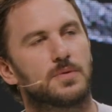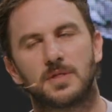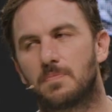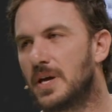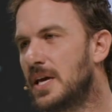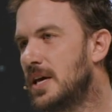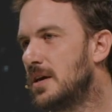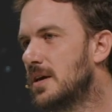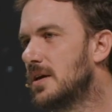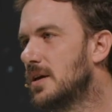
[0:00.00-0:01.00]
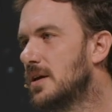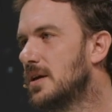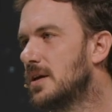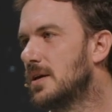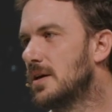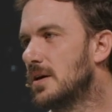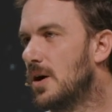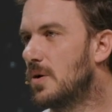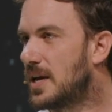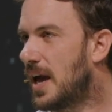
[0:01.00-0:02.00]
with being
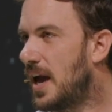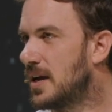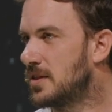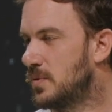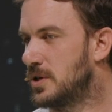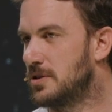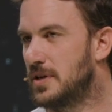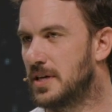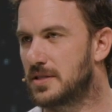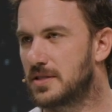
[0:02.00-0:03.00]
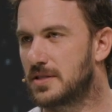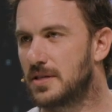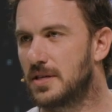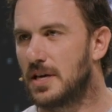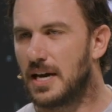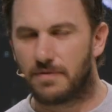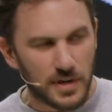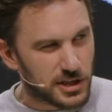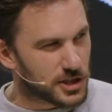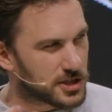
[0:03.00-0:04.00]
okay in the wilderness, if
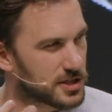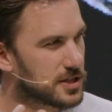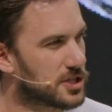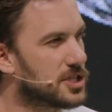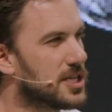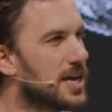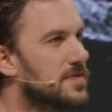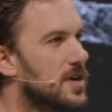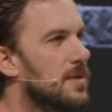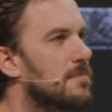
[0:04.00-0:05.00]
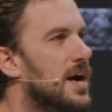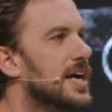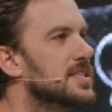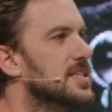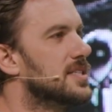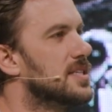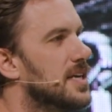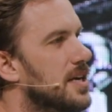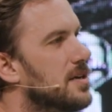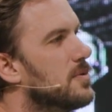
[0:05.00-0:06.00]
we can just shift our mindset to
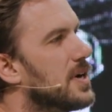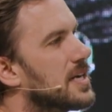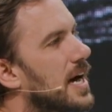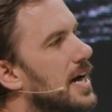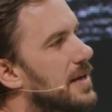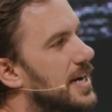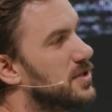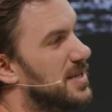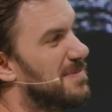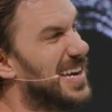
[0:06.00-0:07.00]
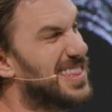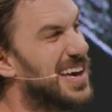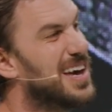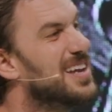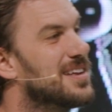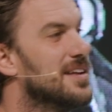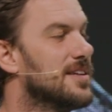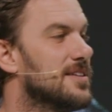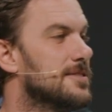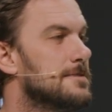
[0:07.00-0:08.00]
say, you know what, God actually made that.
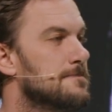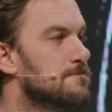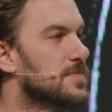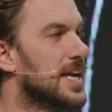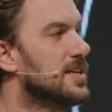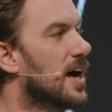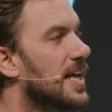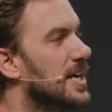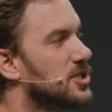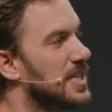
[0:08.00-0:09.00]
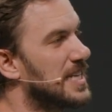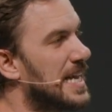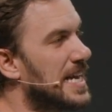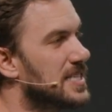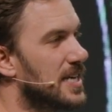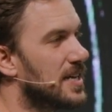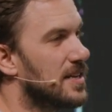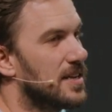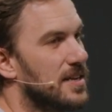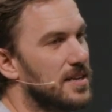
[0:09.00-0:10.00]
And God actually needs
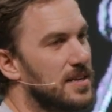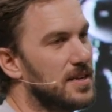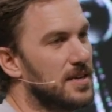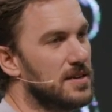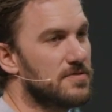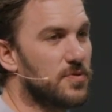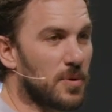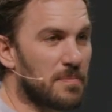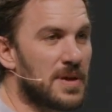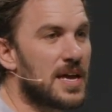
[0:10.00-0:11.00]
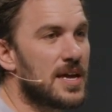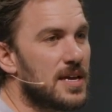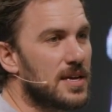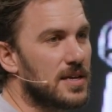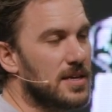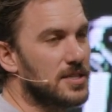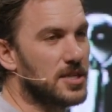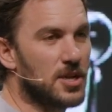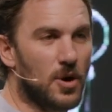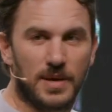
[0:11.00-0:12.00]
it for me
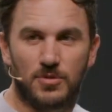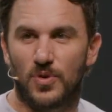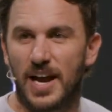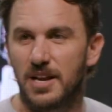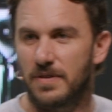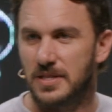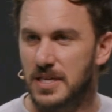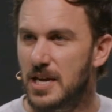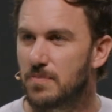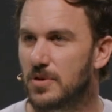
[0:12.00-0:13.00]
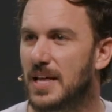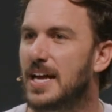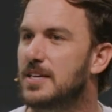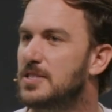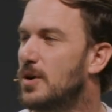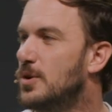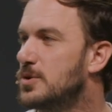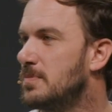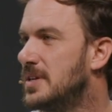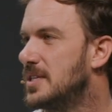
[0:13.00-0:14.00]
to know him greater and deeper. That is our
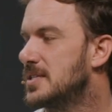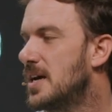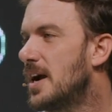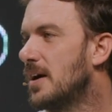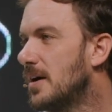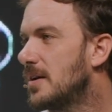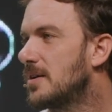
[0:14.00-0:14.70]
ultimate desire